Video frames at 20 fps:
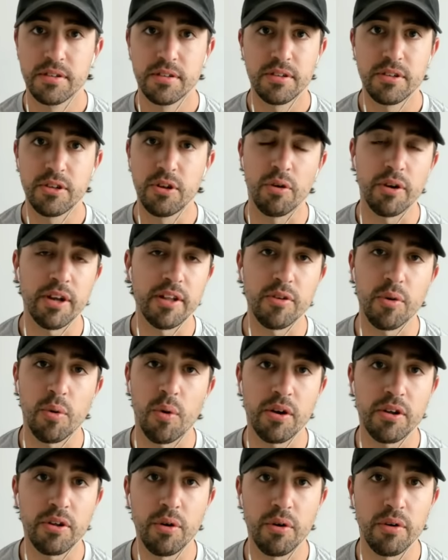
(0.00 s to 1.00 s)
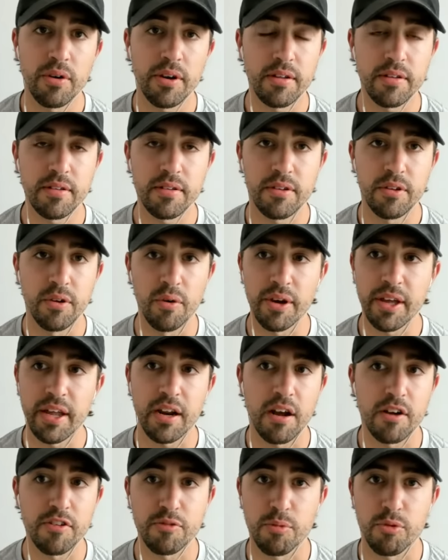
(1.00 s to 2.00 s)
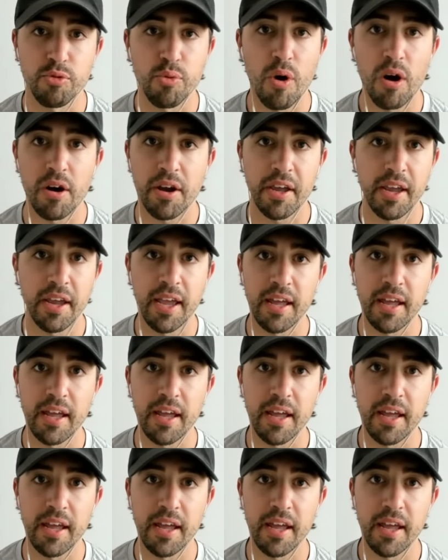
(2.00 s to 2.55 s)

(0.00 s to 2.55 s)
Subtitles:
You don't get customers walking